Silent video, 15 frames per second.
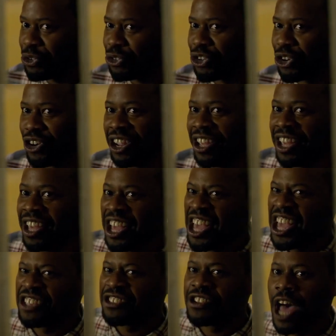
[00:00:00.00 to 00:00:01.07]
a
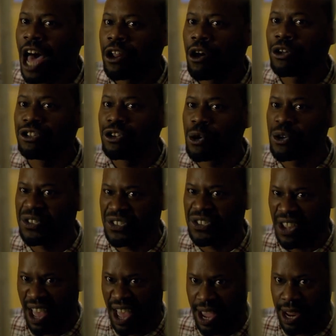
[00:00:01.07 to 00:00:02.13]
soldier, and an engineer are